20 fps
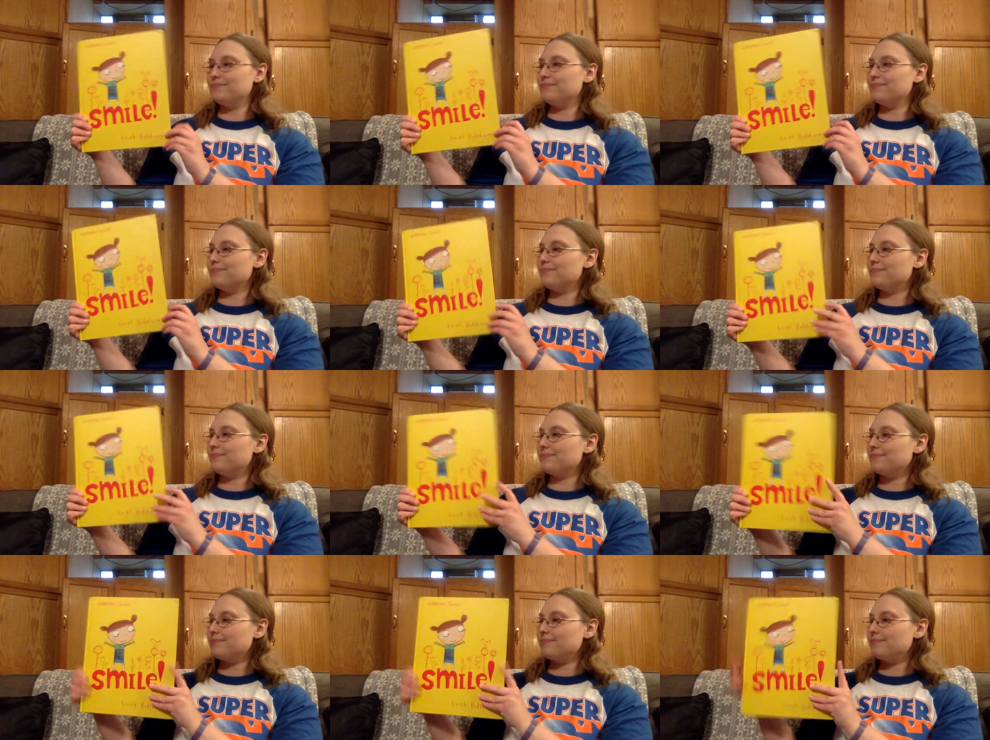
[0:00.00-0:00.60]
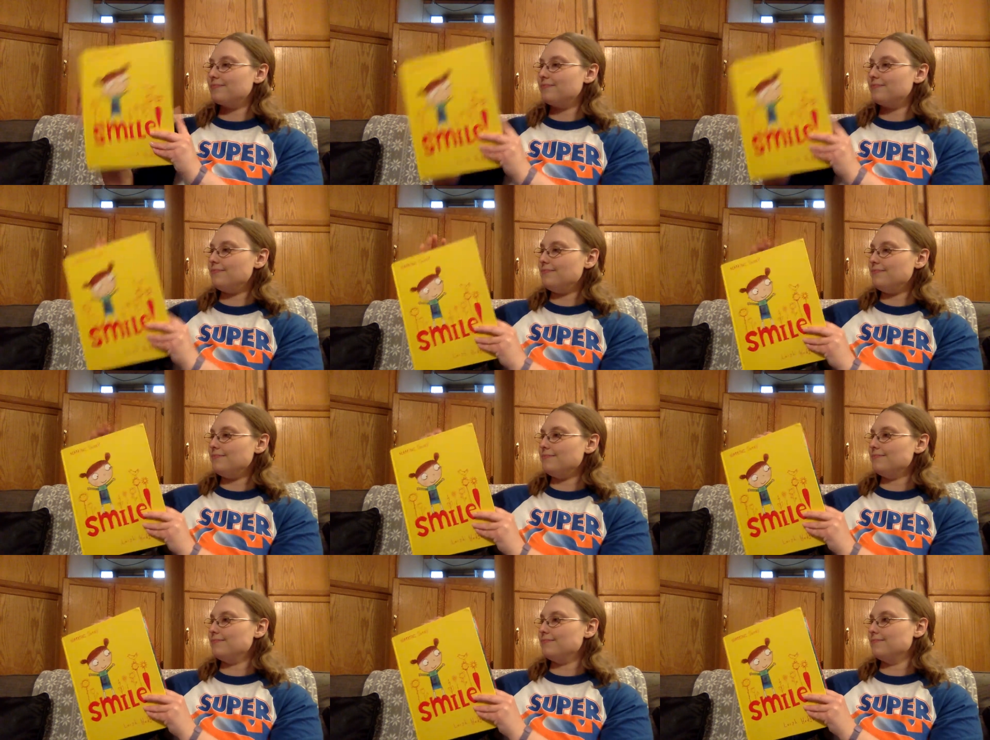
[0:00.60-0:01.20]

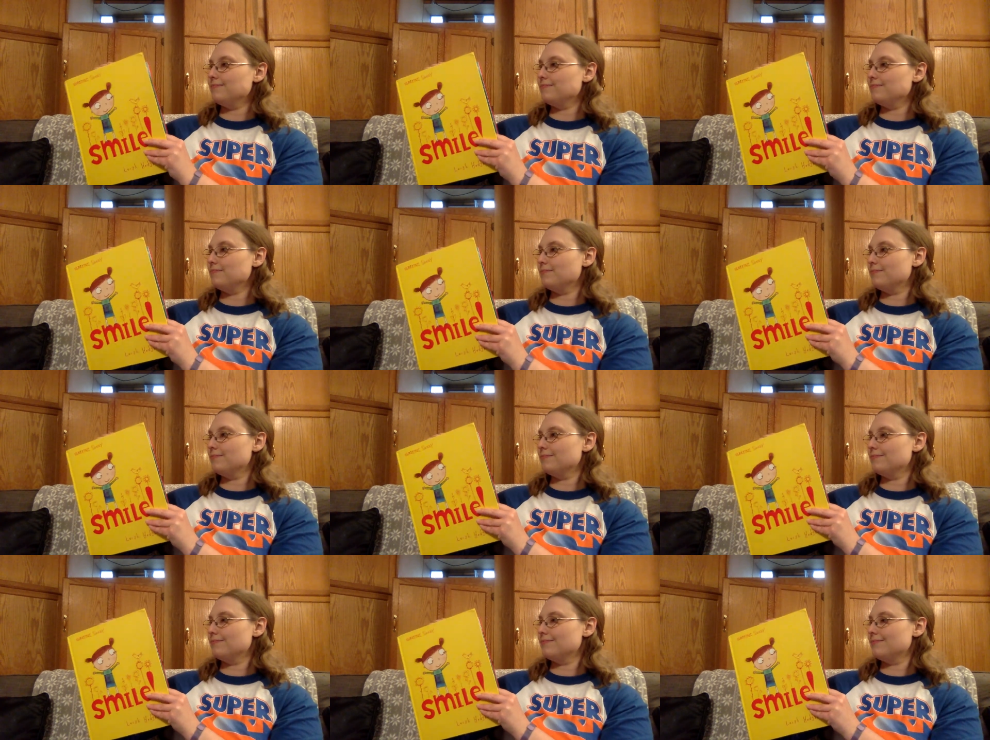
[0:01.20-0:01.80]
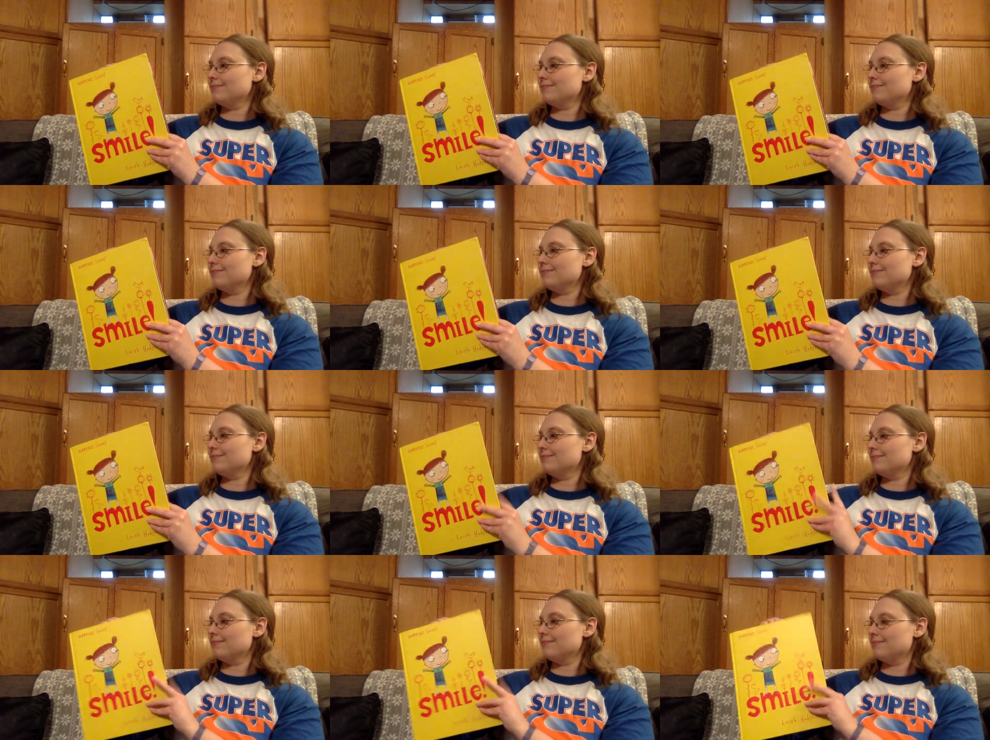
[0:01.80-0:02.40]

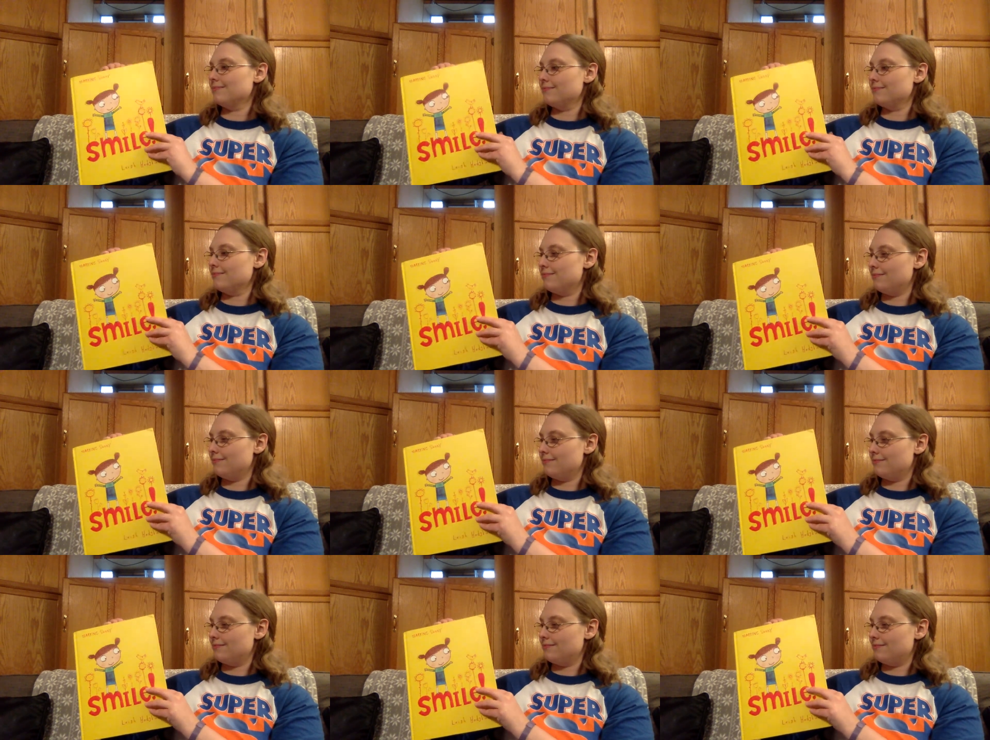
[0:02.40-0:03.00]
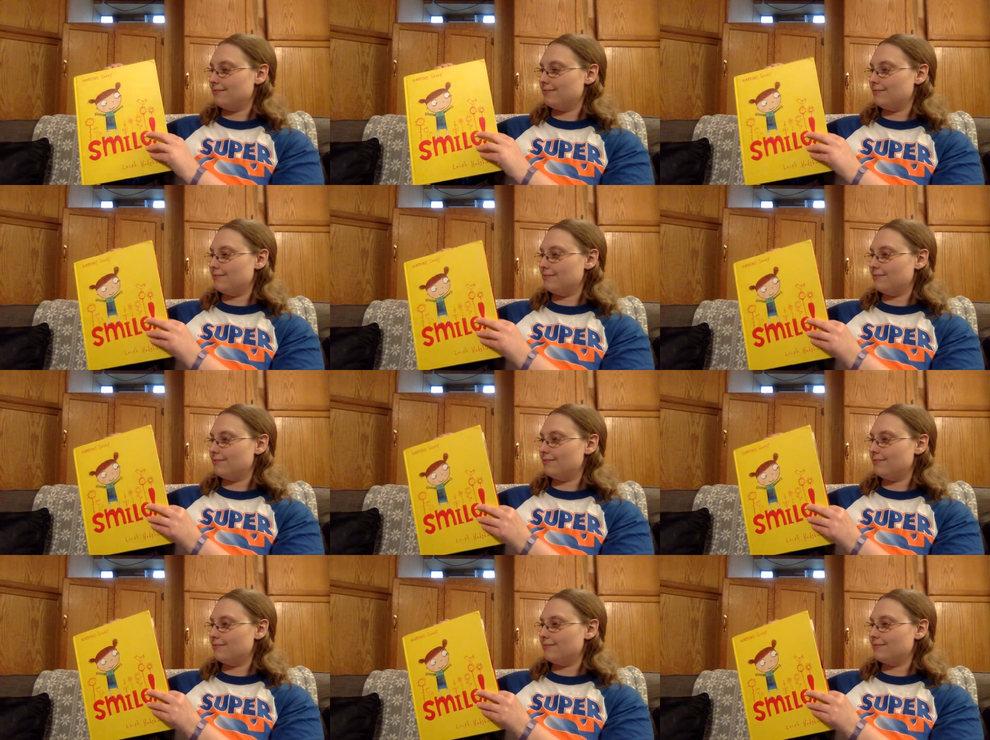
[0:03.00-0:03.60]

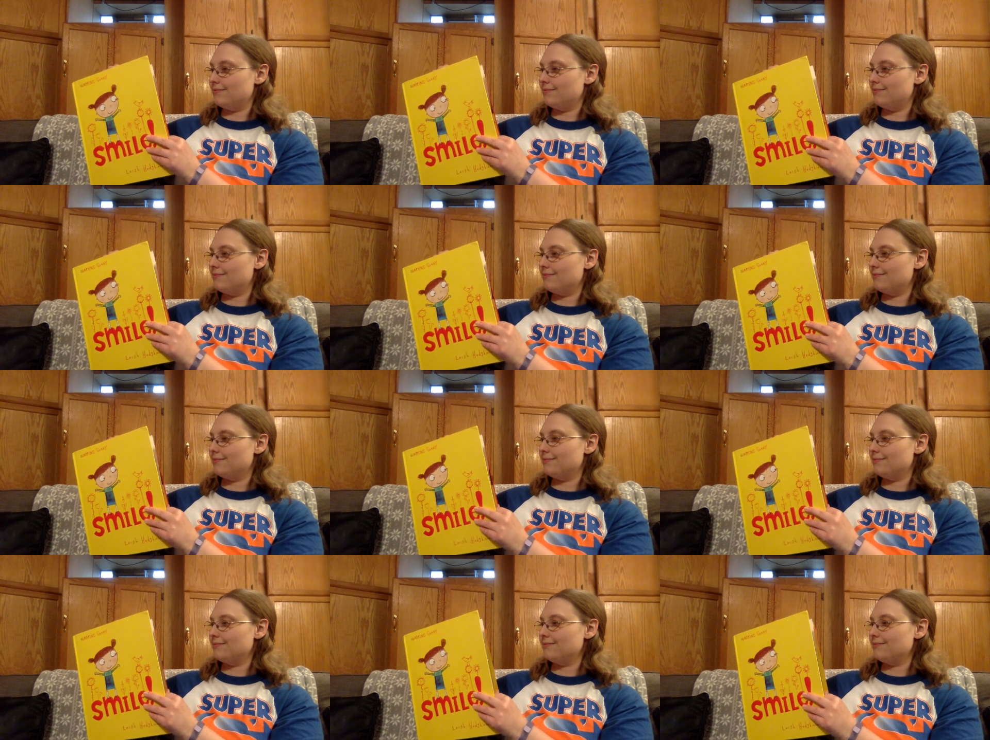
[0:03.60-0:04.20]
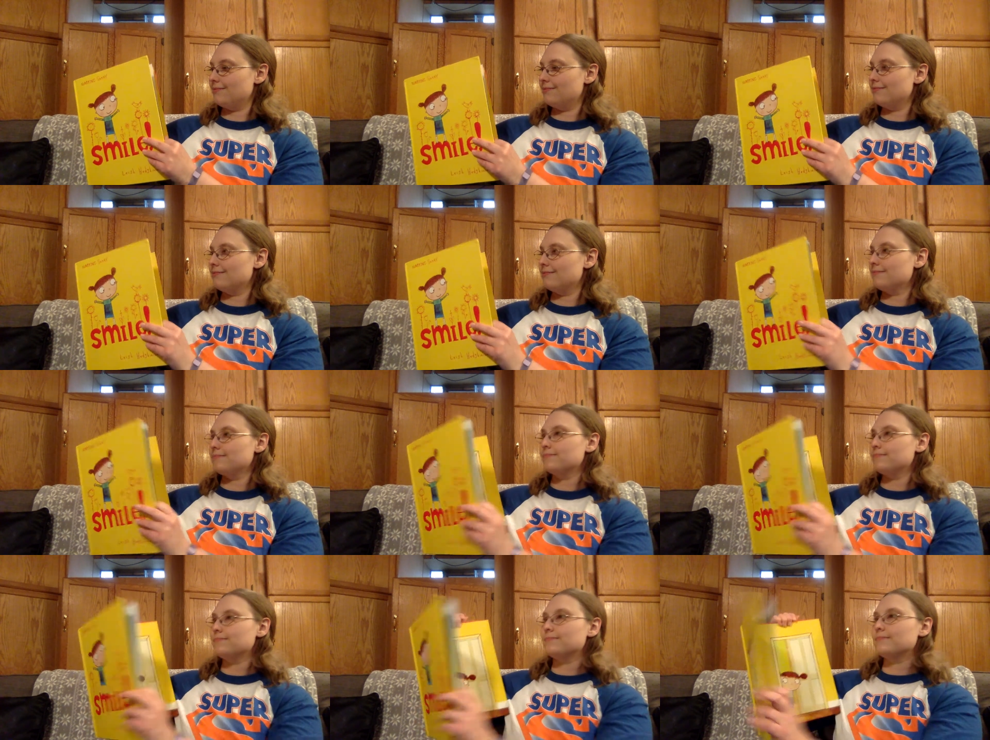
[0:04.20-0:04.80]

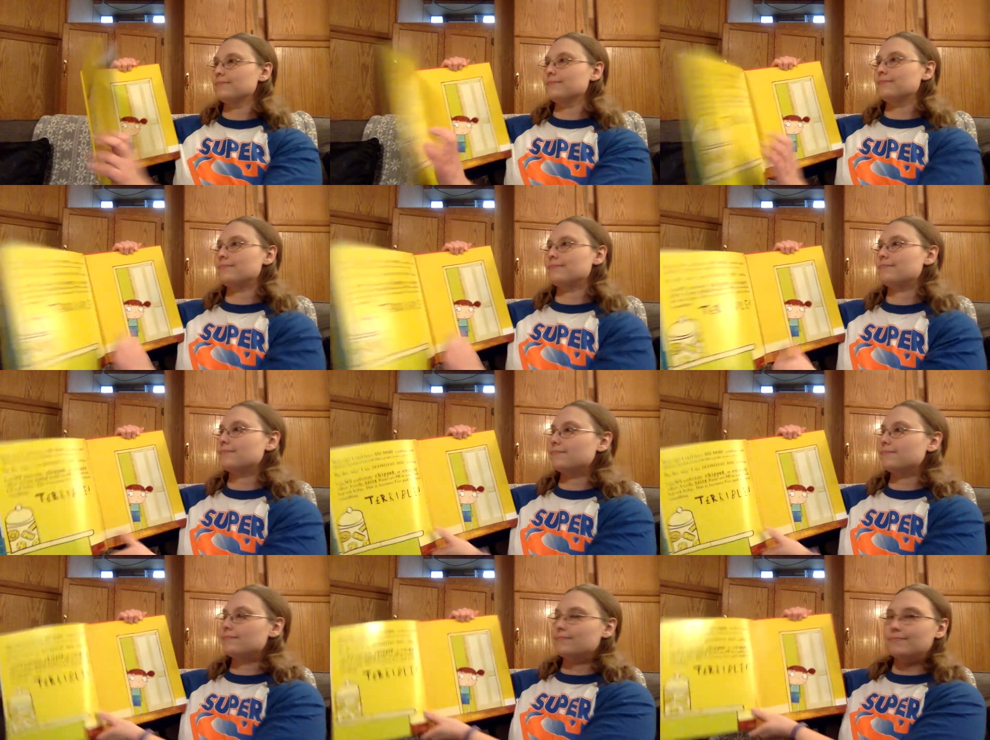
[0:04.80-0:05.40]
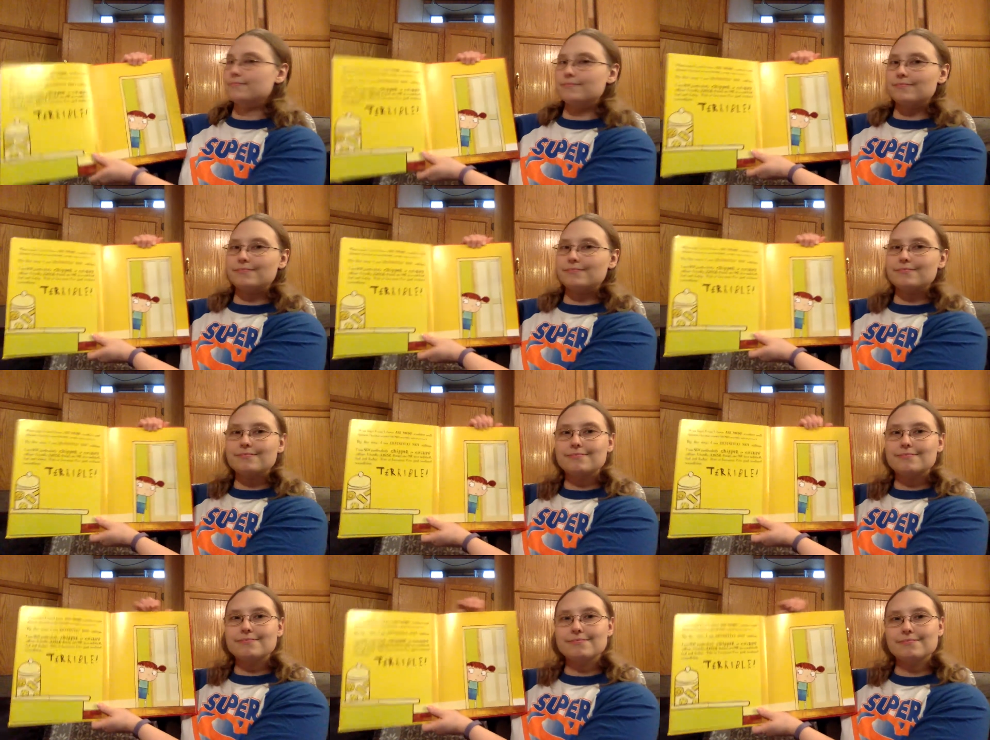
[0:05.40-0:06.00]

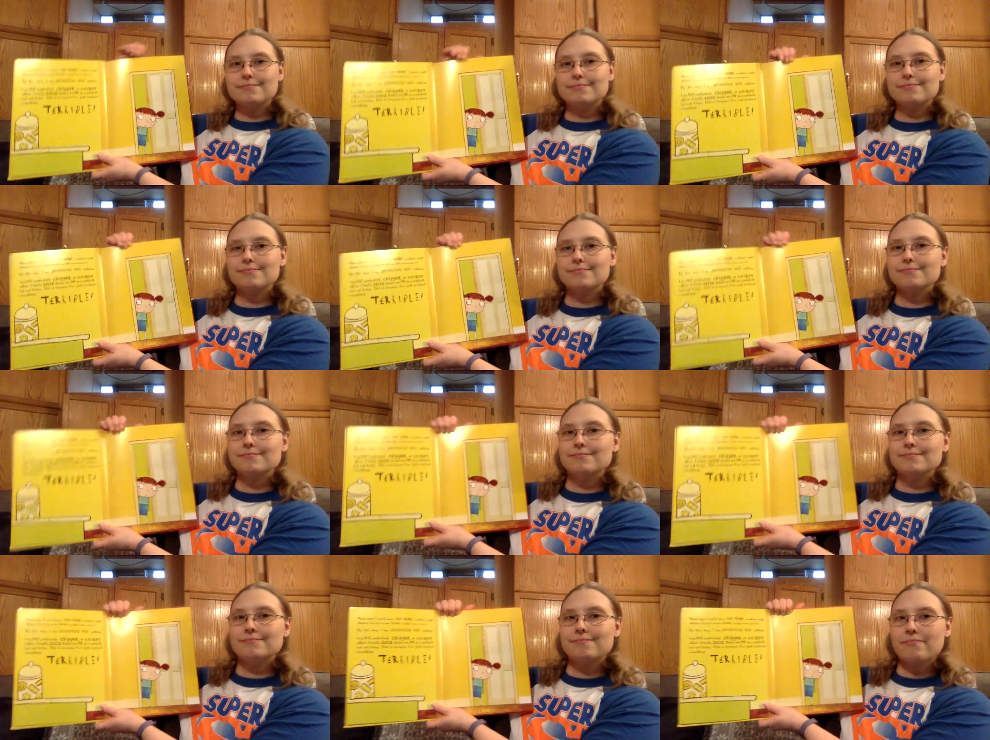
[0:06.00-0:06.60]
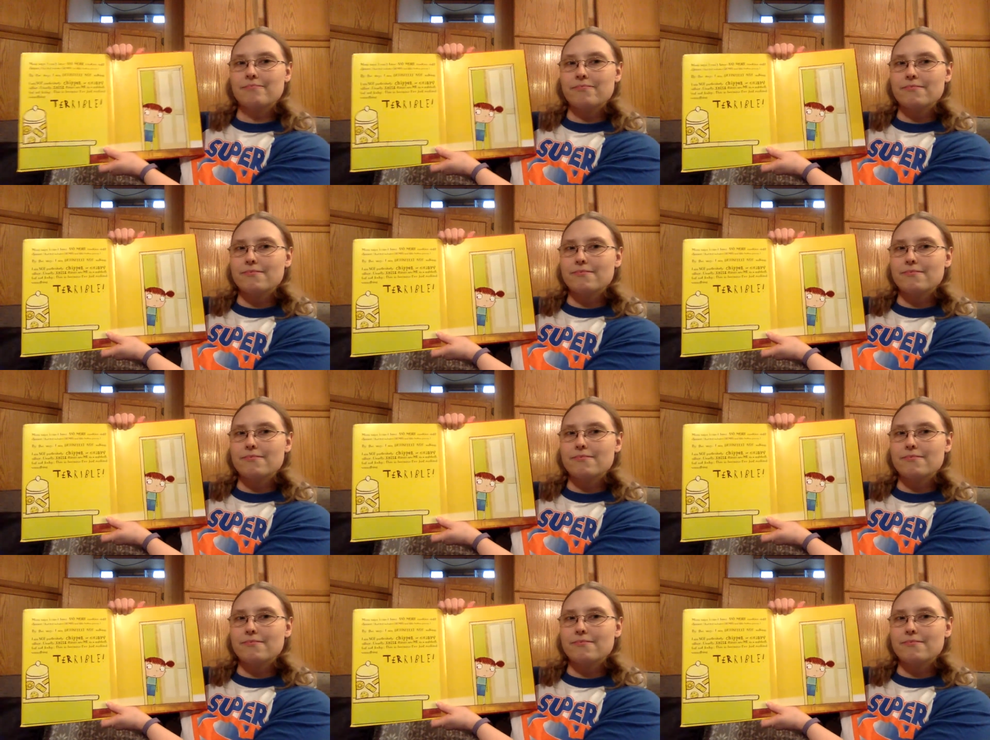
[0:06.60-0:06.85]
(no one is talking)